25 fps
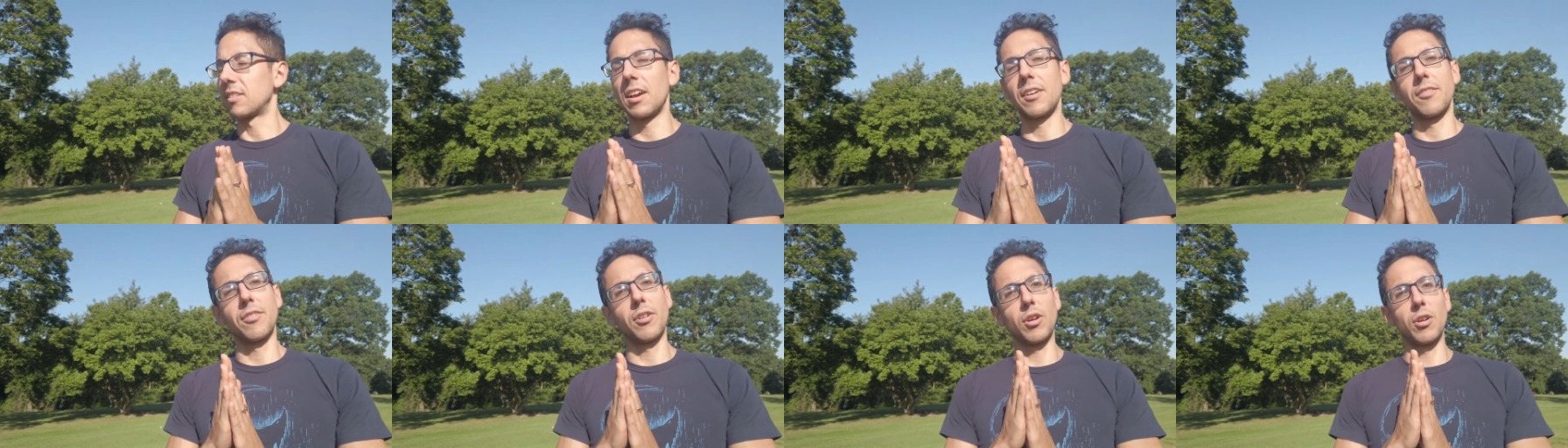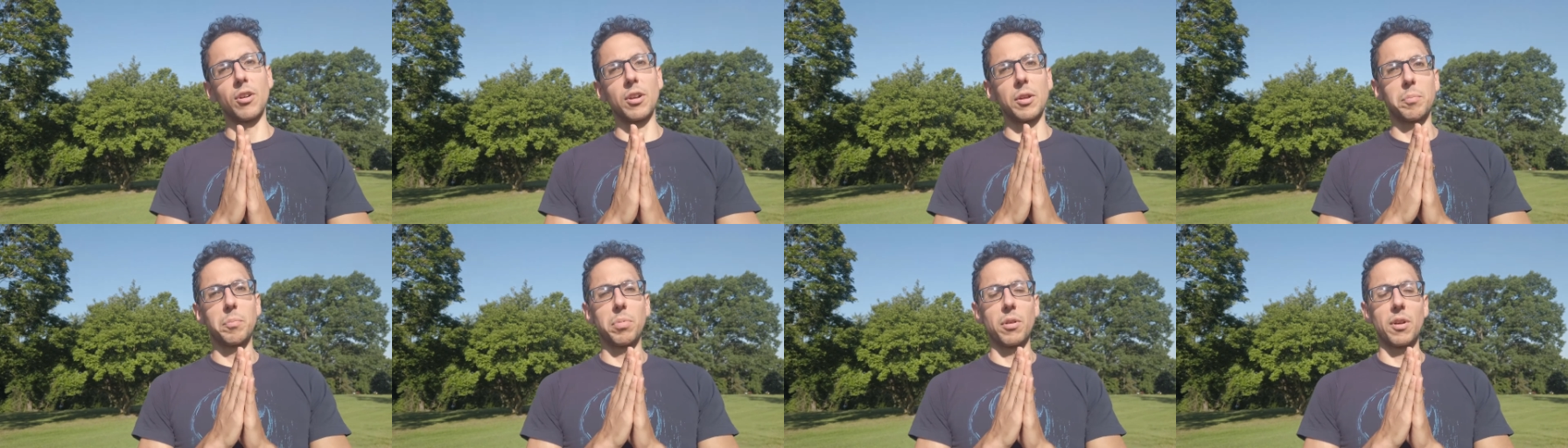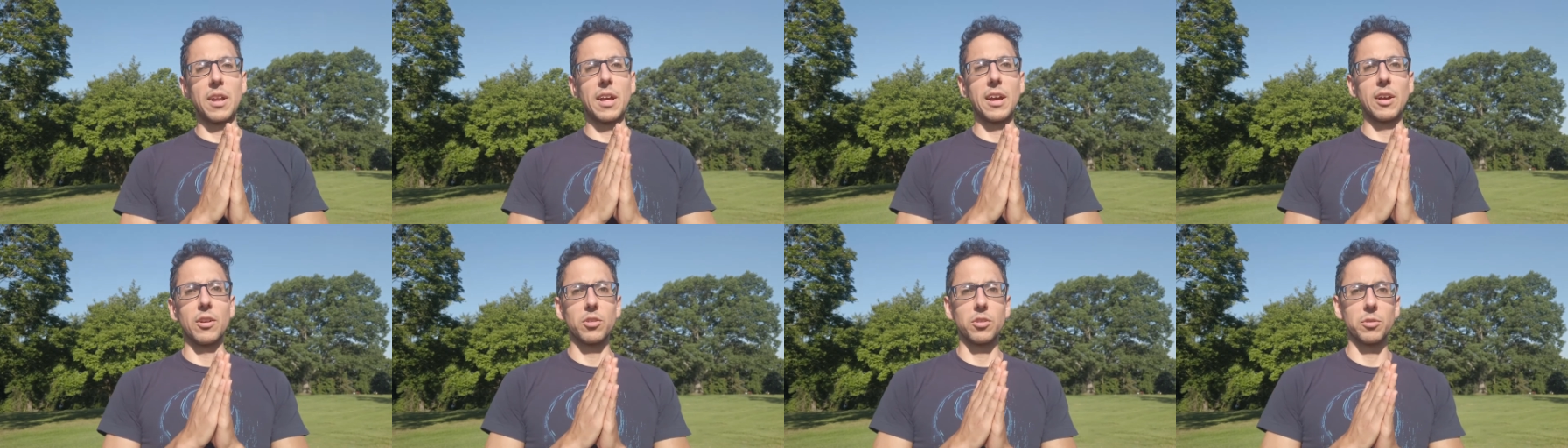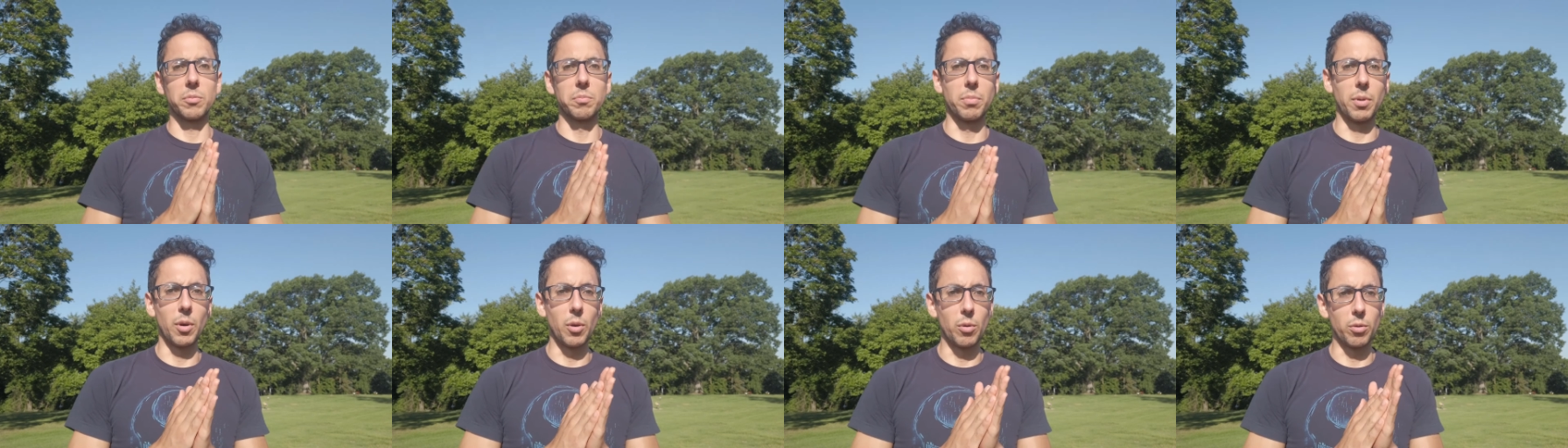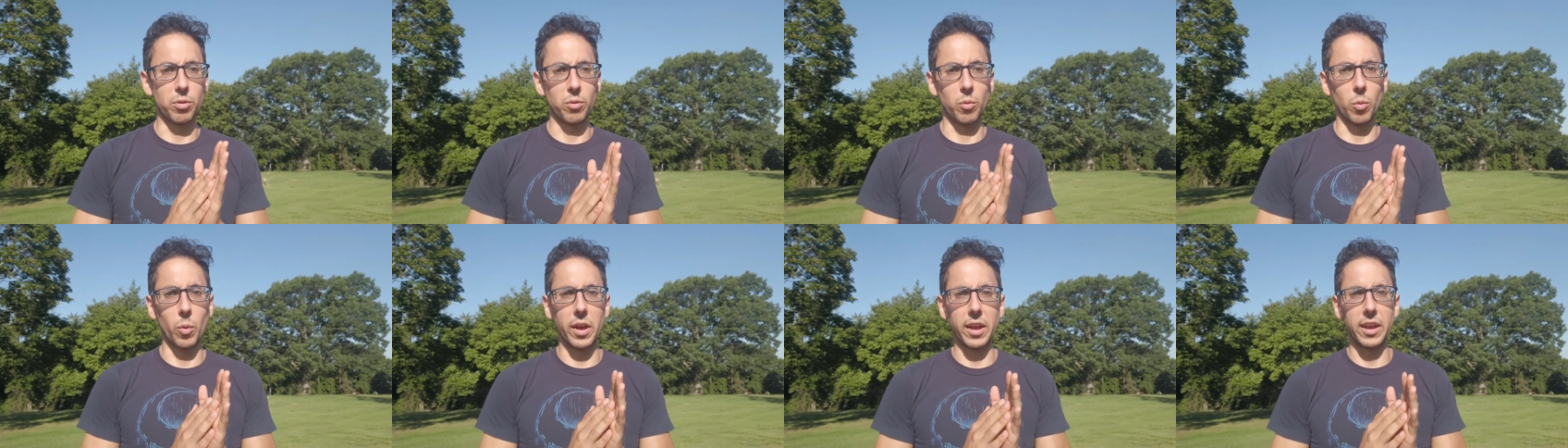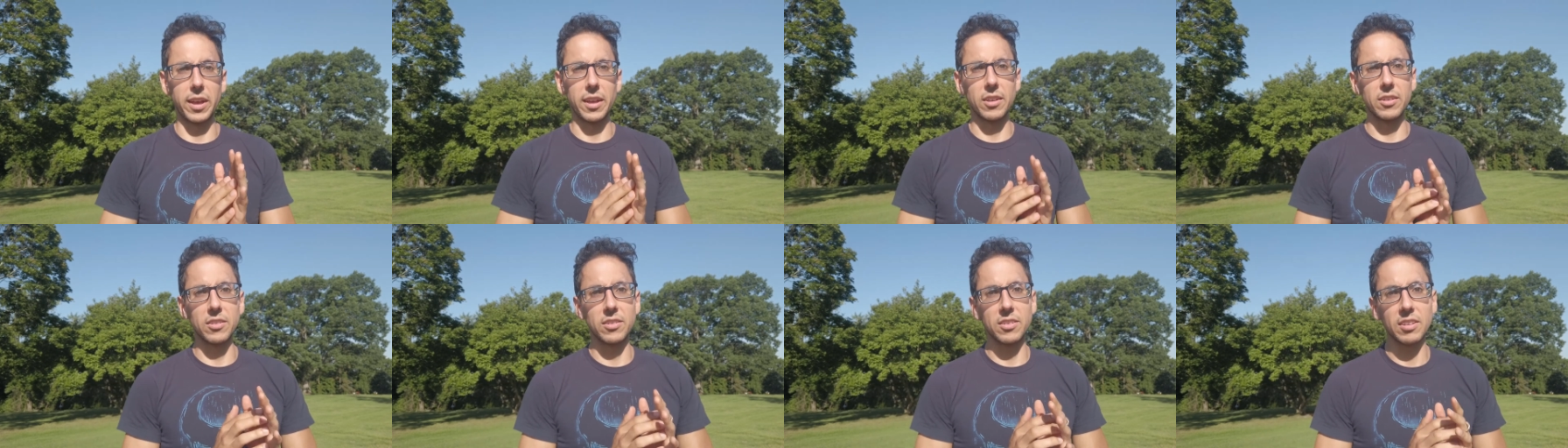I've heard it pronounced both
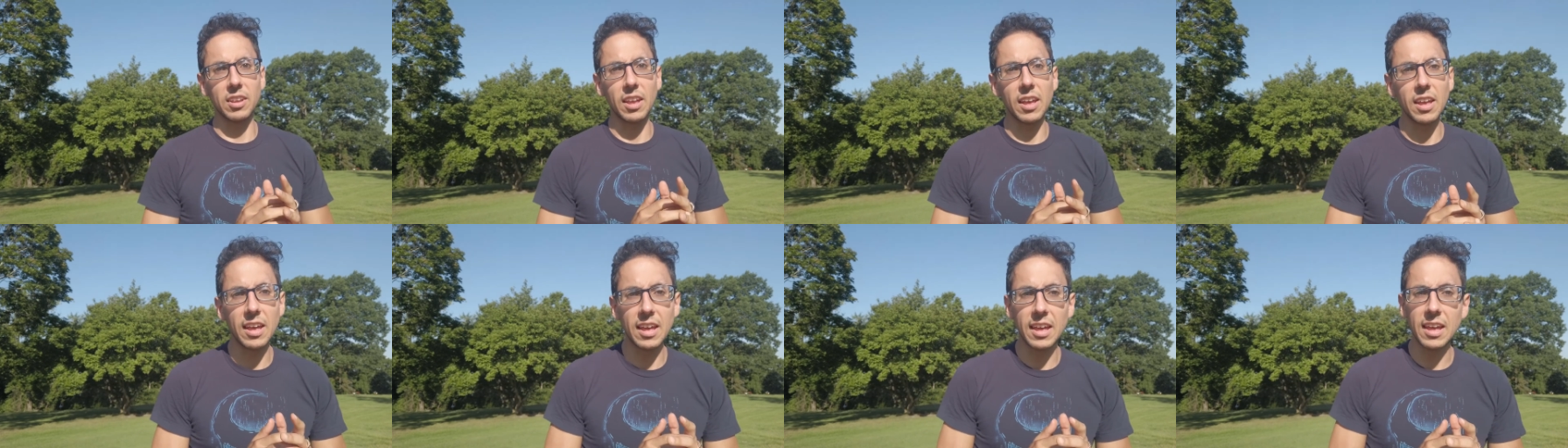ways.